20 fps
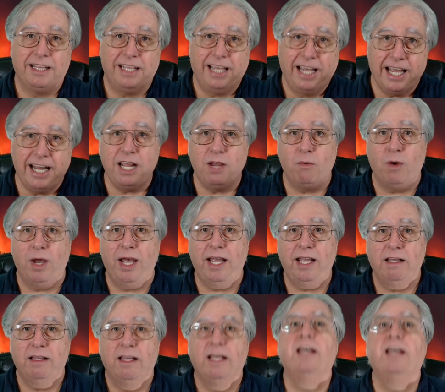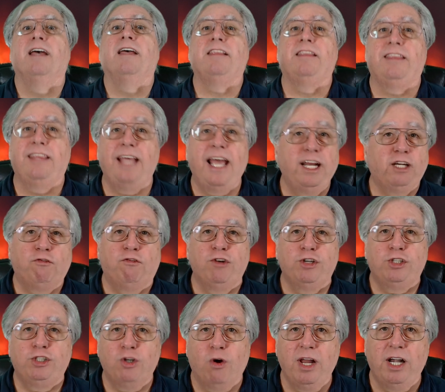Anyway, Thanks for
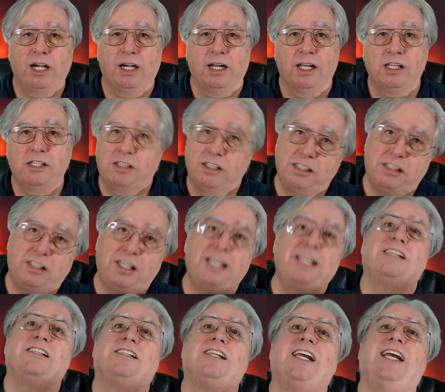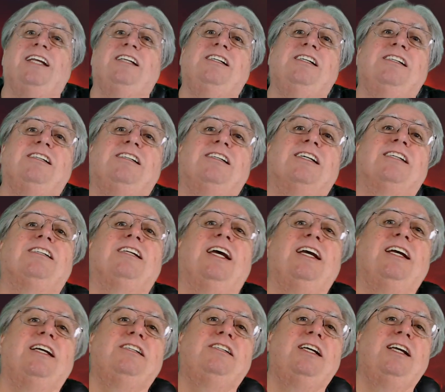joining us. This is
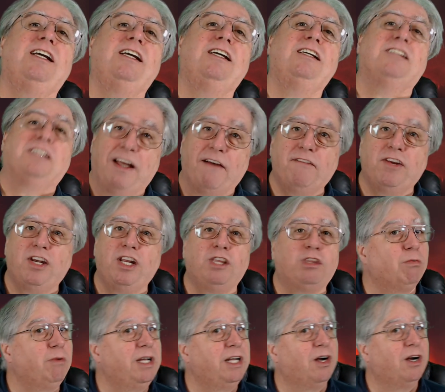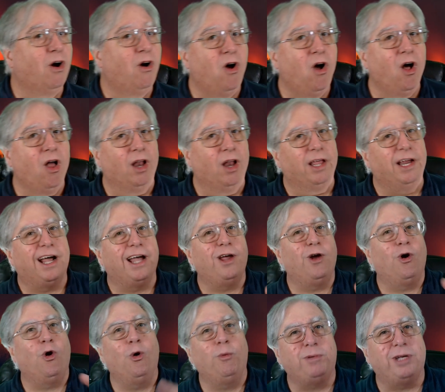AG6AG, 73 to all, and I
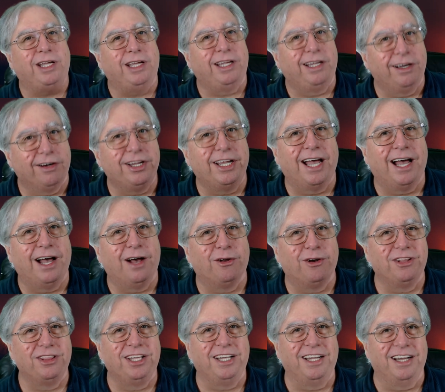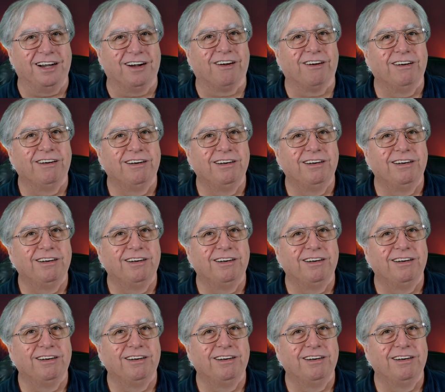hope to hear you out on the air.